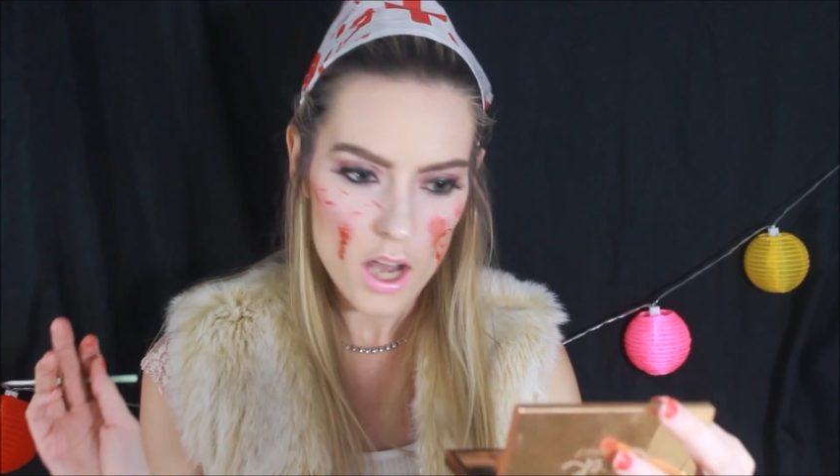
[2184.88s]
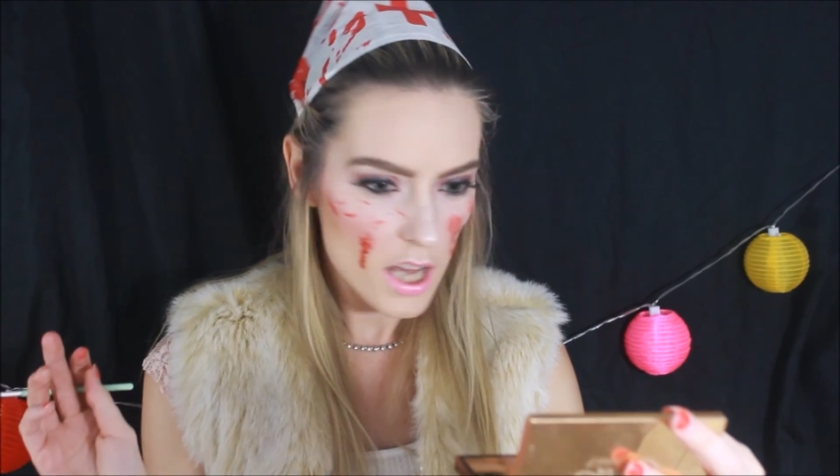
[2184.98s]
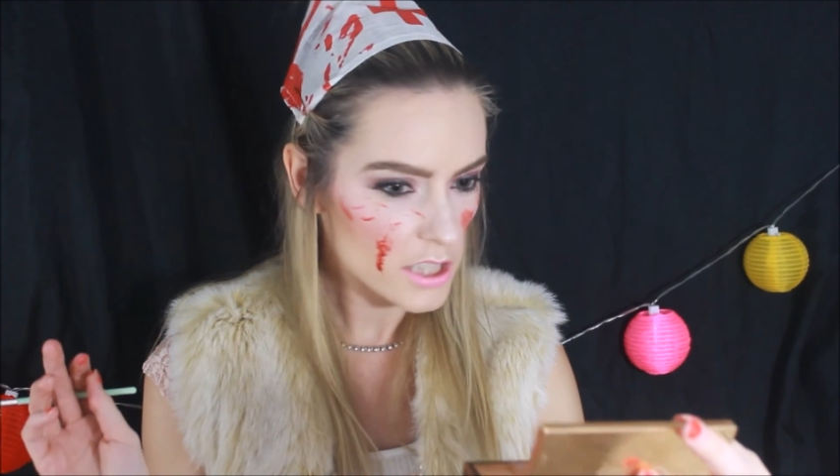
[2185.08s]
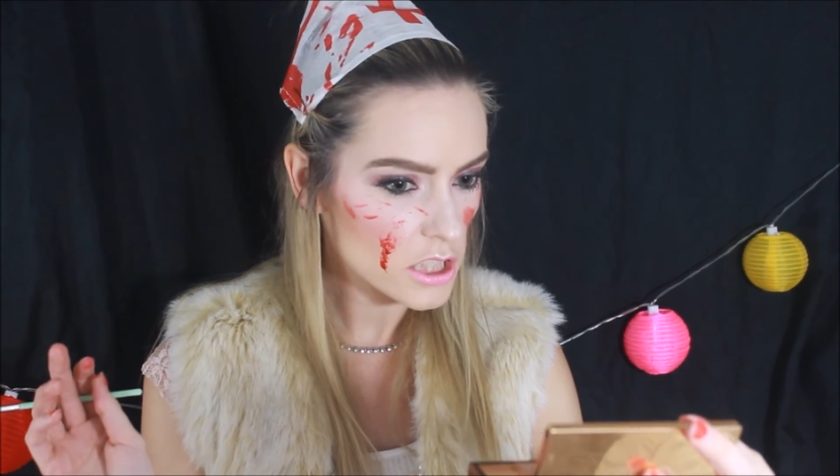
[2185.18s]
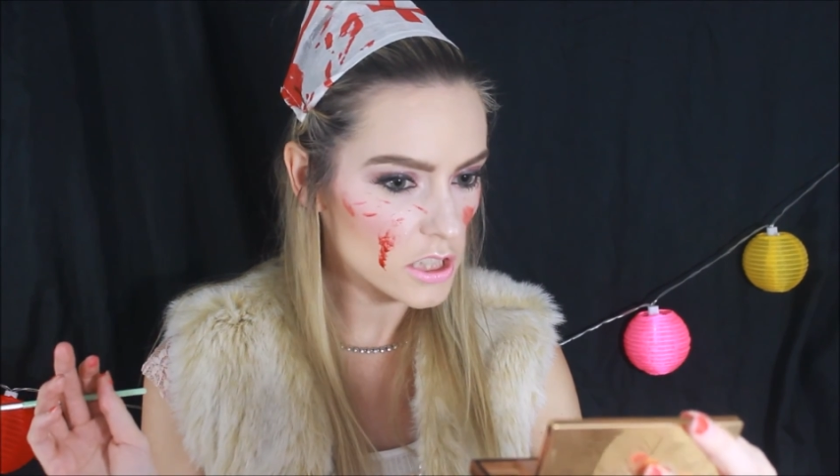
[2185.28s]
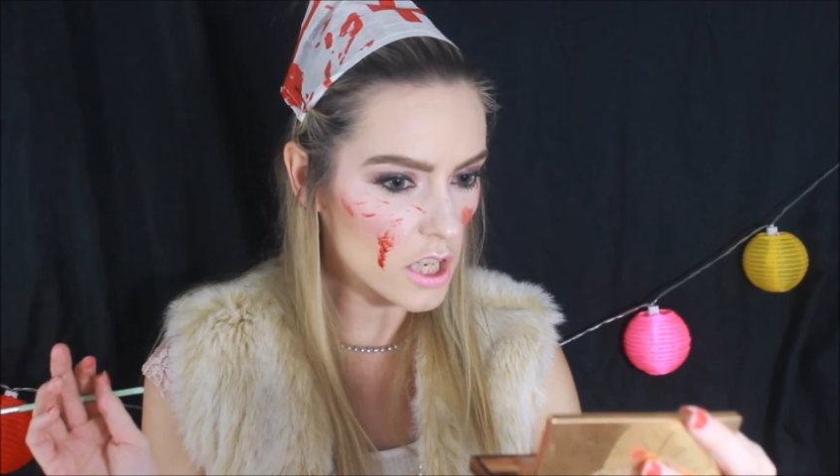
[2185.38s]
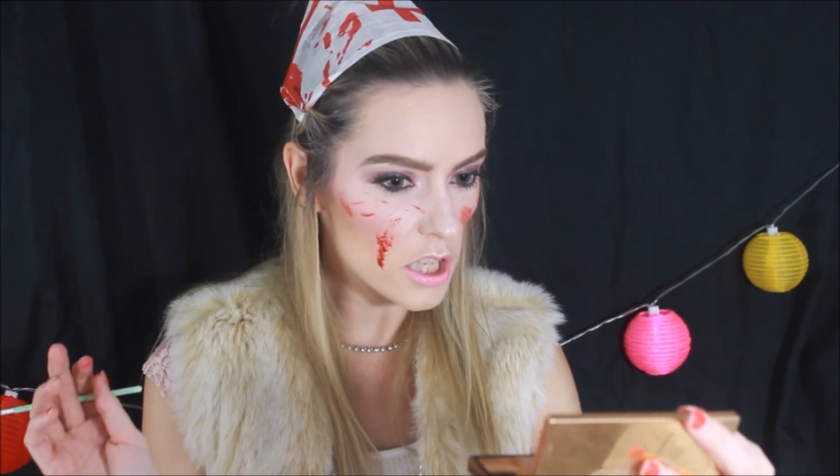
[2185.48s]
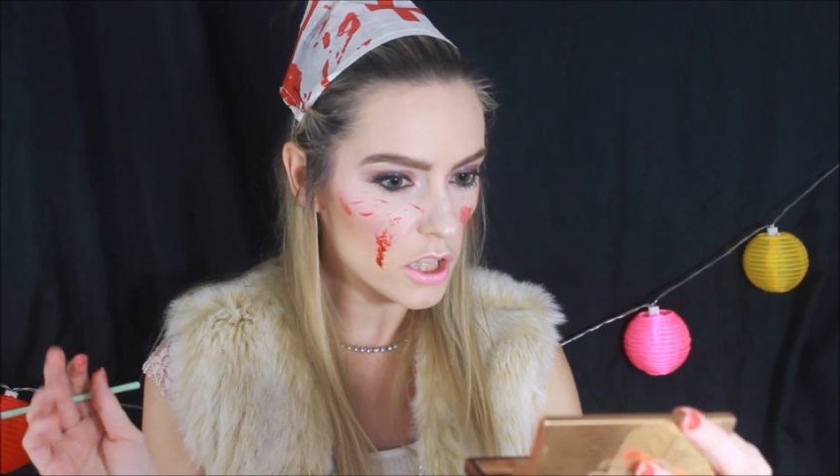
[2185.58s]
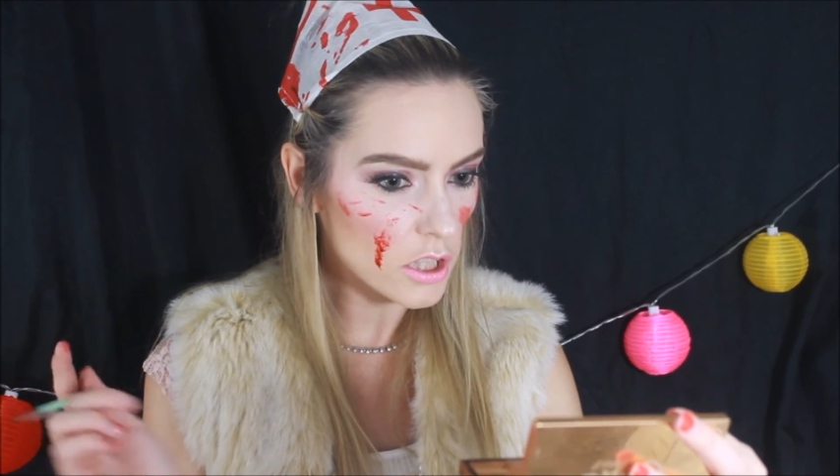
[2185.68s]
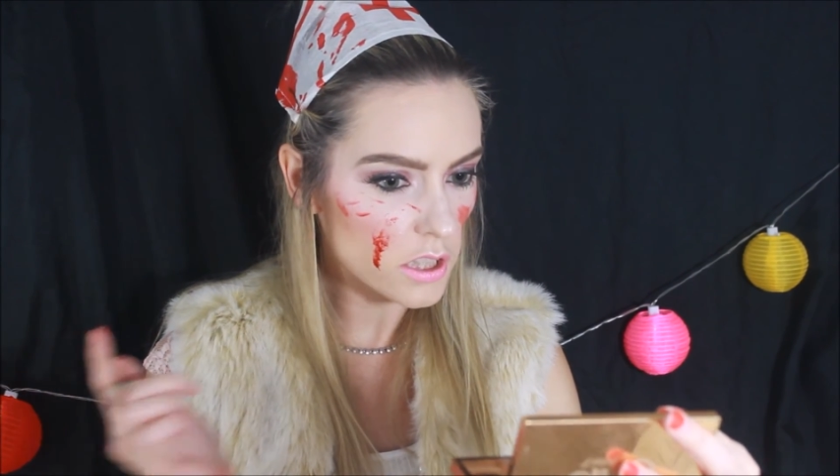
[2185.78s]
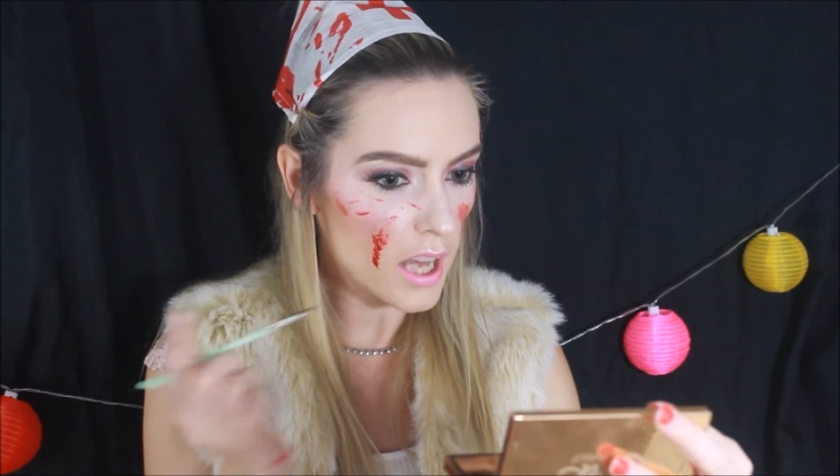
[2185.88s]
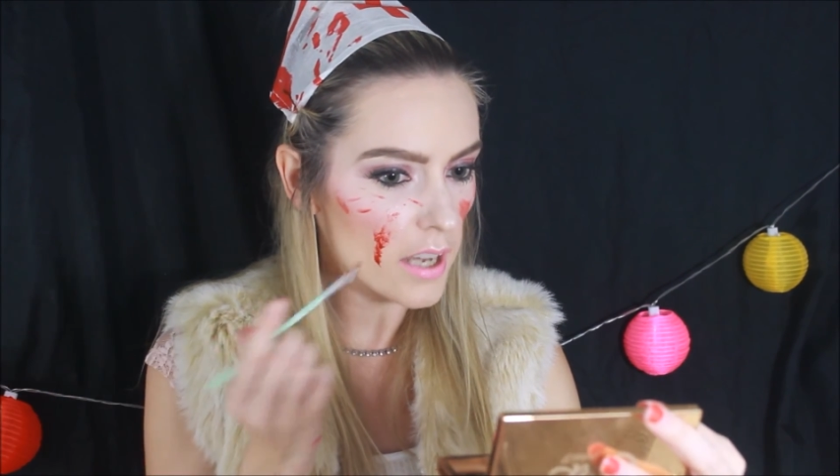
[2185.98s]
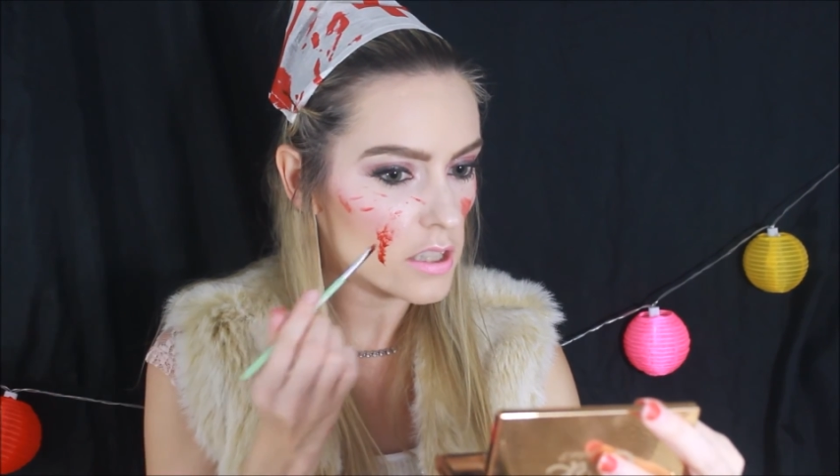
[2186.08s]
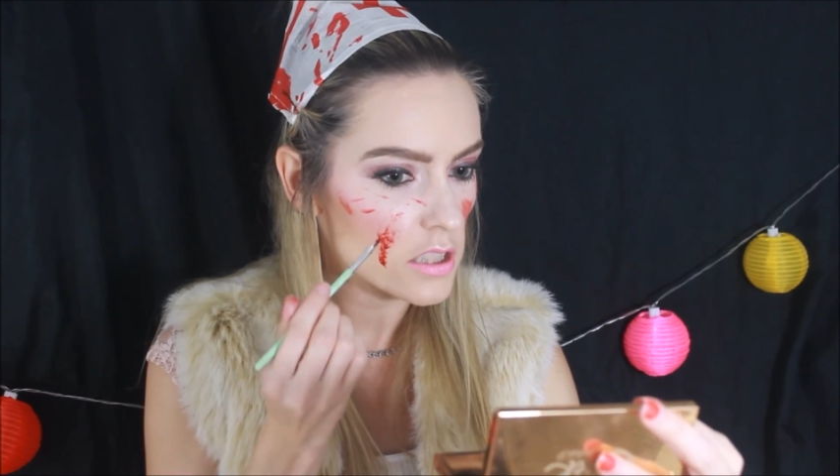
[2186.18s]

It's just gonna look like